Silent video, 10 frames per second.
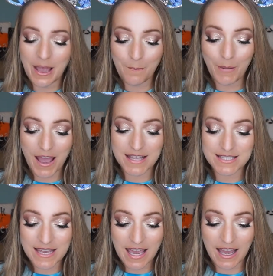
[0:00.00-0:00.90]

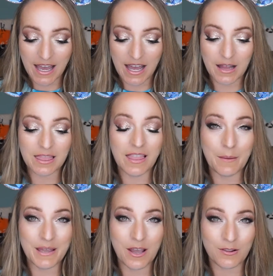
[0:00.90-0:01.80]
But let
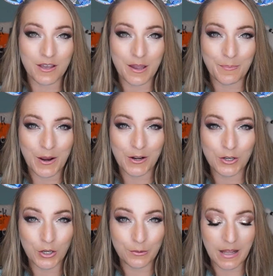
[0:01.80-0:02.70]
me go look up her
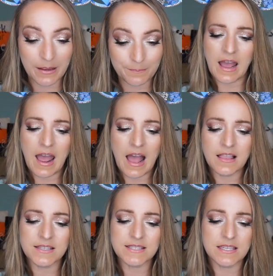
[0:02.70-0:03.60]
new name.
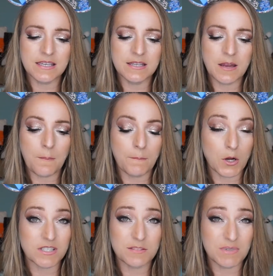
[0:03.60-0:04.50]
Allison
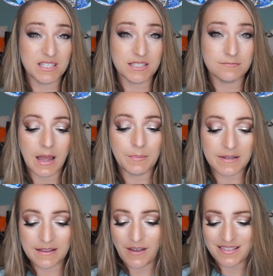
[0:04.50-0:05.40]
Mertzman, I
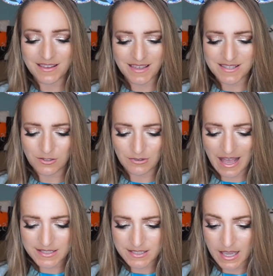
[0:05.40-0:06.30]
believe. I think it's her
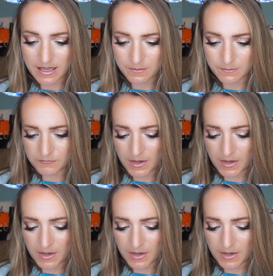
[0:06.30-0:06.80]
last name.